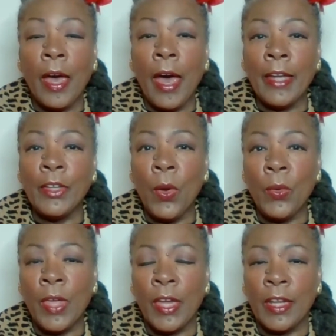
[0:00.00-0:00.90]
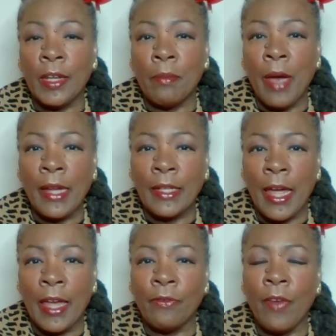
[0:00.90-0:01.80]
I know that in my
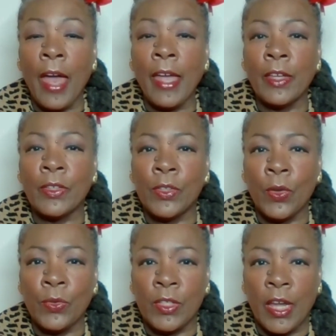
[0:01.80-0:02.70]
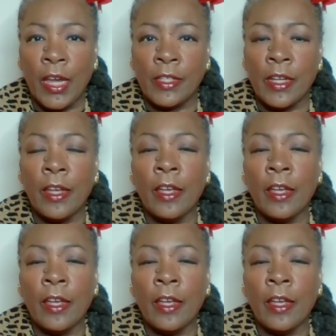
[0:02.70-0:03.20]
life, I associate